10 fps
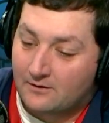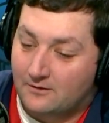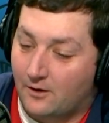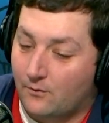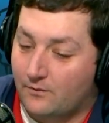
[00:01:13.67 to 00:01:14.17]

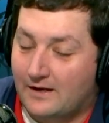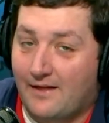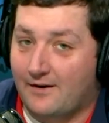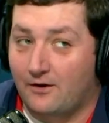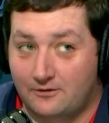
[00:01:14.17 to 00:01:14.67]
So a
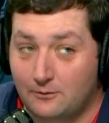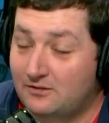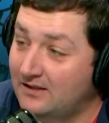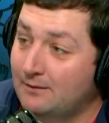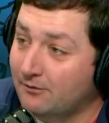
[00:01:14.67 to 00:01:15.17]
guy that LSU
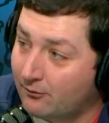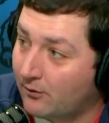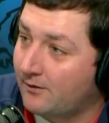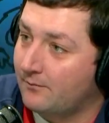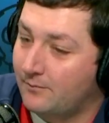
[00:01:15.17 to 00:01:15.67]
has seen
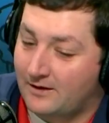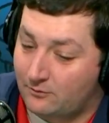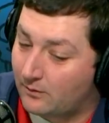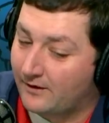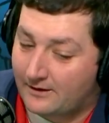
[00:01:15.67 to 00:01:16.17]
before but
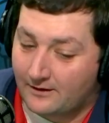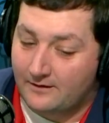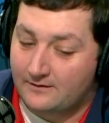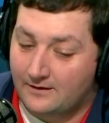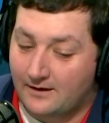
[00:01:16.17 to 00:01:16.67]
is really
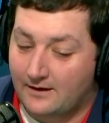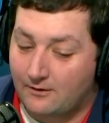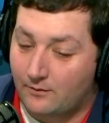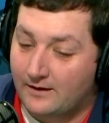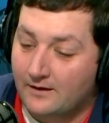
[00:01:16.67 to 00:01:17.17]
good. And
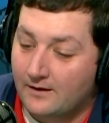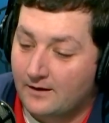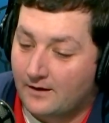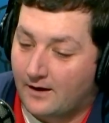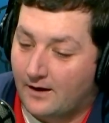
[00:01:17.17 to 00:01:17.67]
Henry,
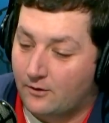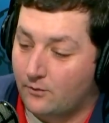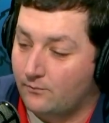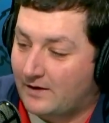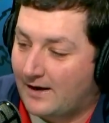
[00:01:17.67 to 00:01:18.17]

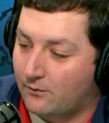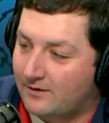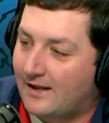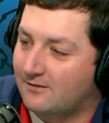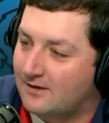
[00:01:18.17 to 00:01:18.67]
who kind
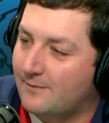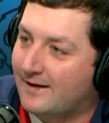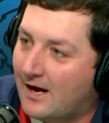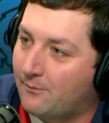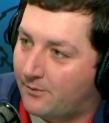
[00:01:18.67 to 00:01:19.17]
of had his
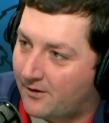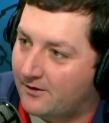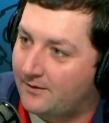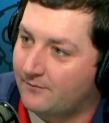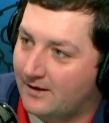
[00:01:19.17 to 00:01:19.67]
coming out
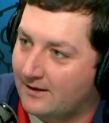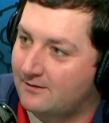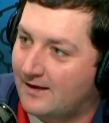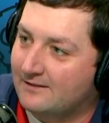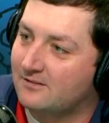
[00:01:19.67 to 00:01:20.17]
party
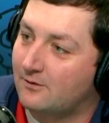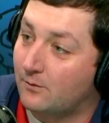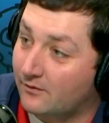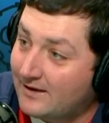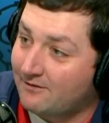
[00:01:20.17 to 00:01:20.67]
against Texas in
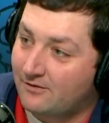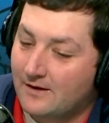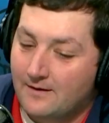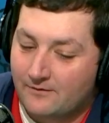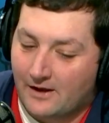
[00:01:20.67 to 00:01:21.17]
relief
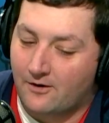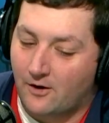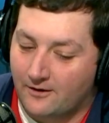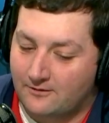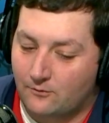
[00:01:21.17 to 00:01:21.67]
down in
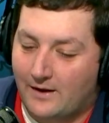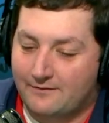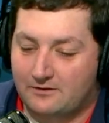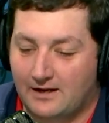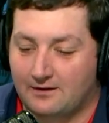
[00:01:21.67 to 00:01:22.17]
Austin, will
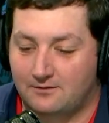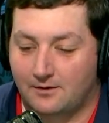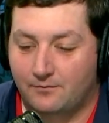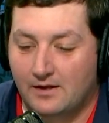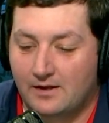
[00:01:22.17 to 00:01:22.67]
have a chance
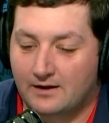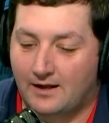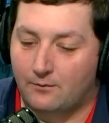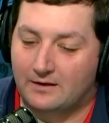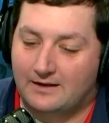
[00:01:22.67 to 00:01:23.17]
to
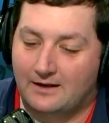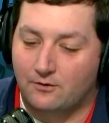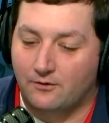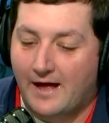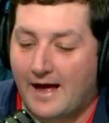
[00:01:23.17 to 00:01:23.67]
kind of
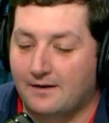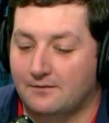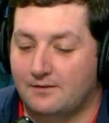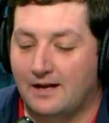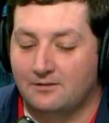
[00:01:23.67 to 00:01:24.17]
rekindle that.
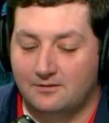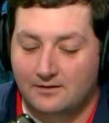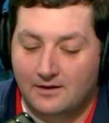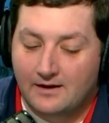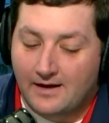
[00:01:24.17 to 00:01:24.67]
And
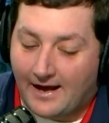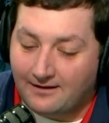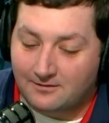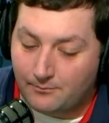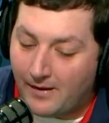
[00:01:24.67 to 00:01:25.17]
Texas
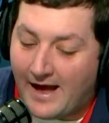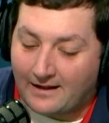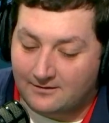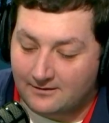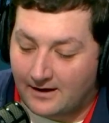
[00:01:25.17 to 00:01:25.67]
has some
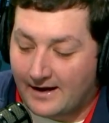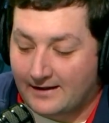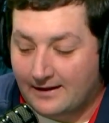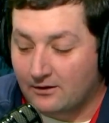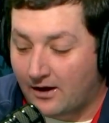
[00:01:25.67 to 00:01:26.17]
bats,
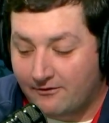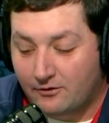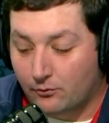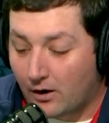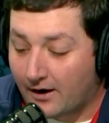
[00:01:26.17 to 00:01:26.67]
and they love
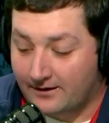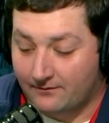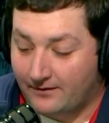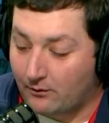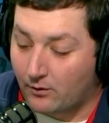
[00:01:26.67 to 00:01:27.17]
to run.
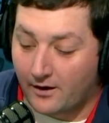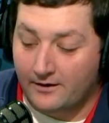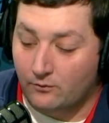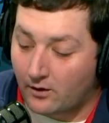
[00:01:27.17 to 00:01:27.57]
They run.